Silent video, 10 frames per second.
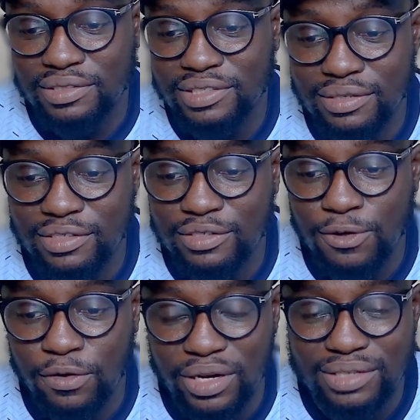Chelsea
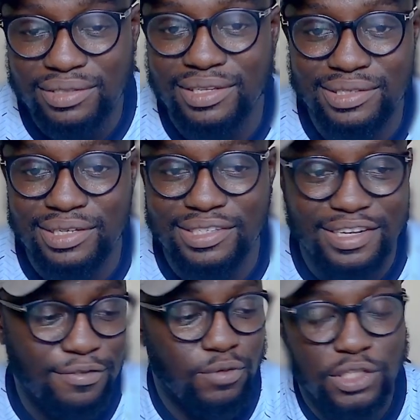story this
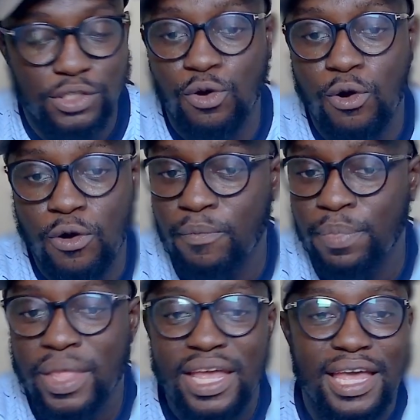season. We score,
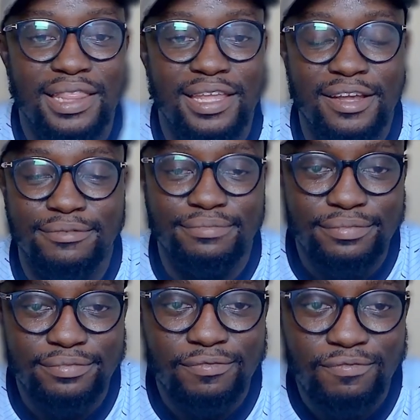and then
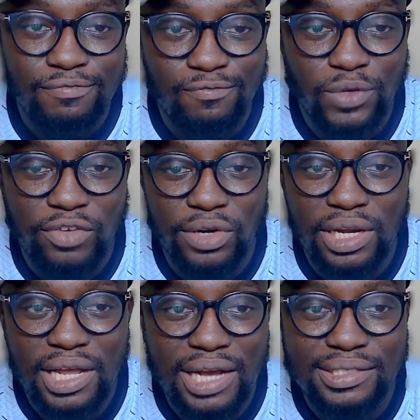we
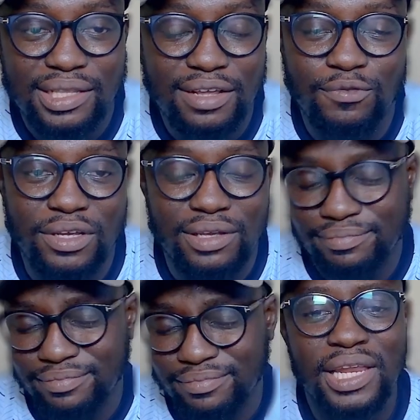relax, and then we
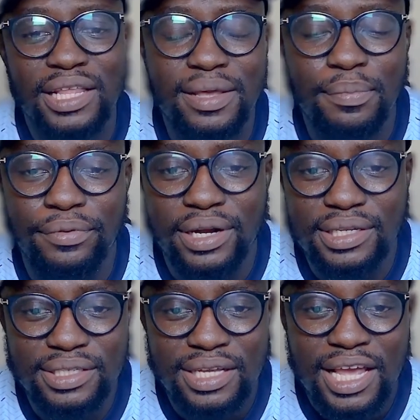let them
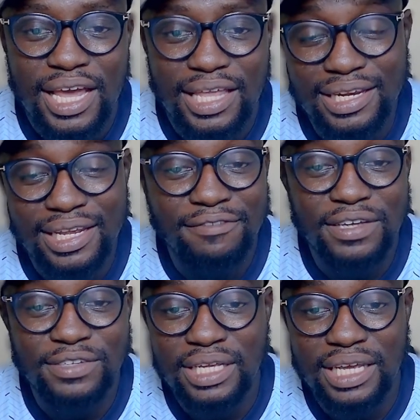press, and then they
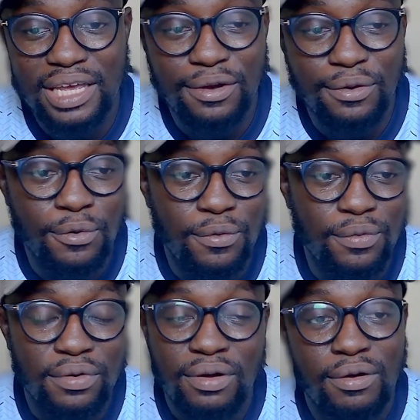eventually get a goal
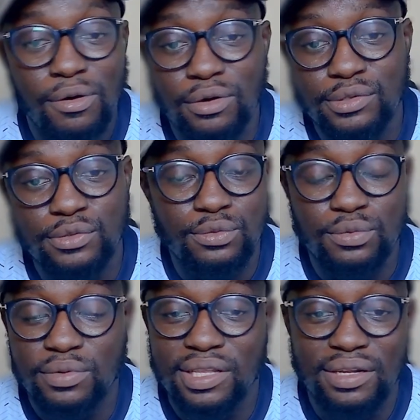or
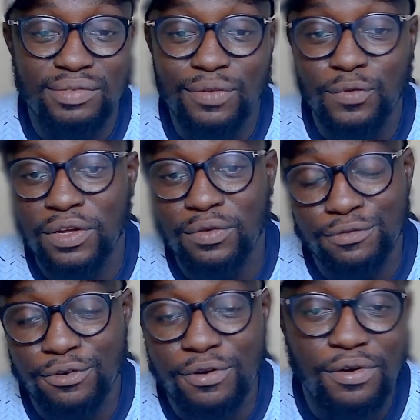two, and then we
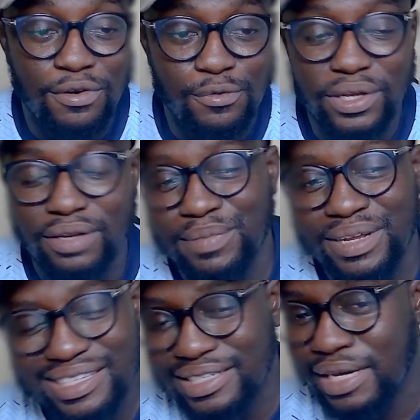draw or win.
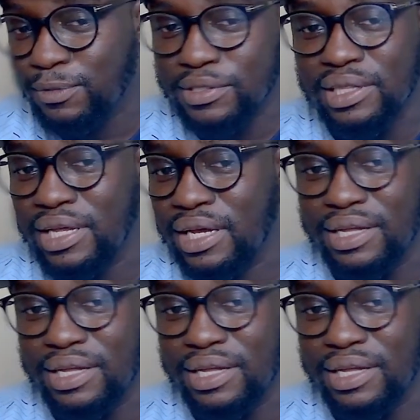But this time it wasn't like